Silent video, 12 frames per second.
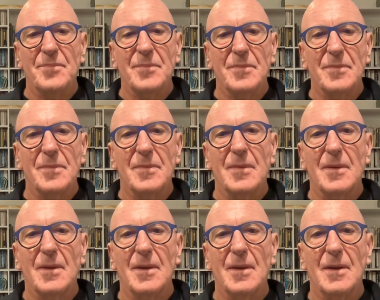
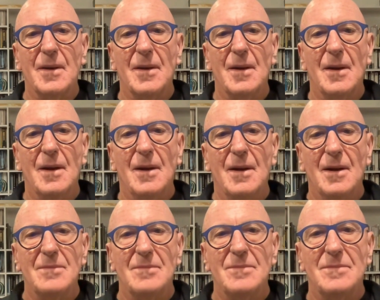
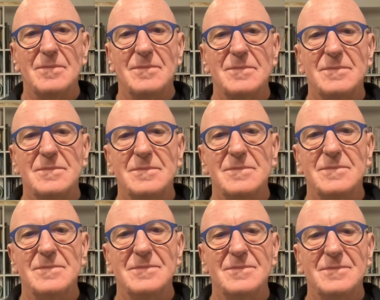
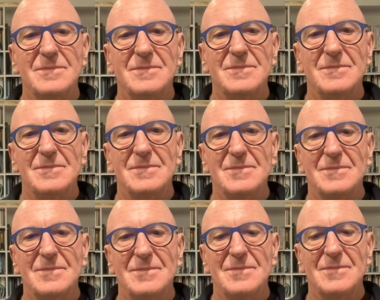
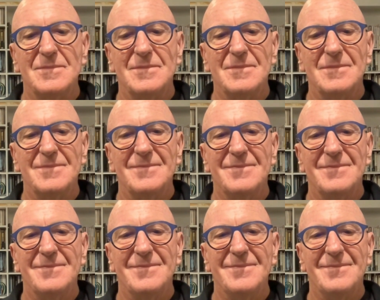
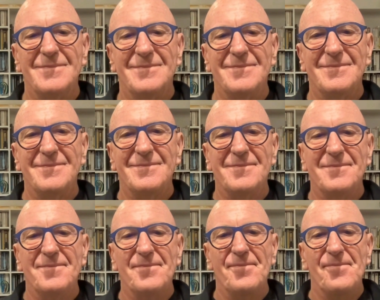
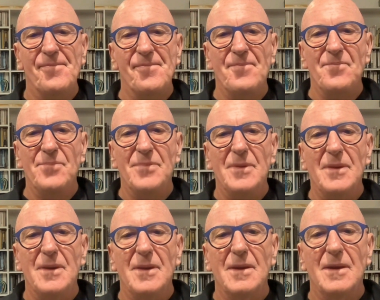
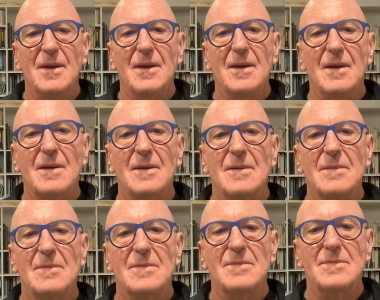This person isn't speaking.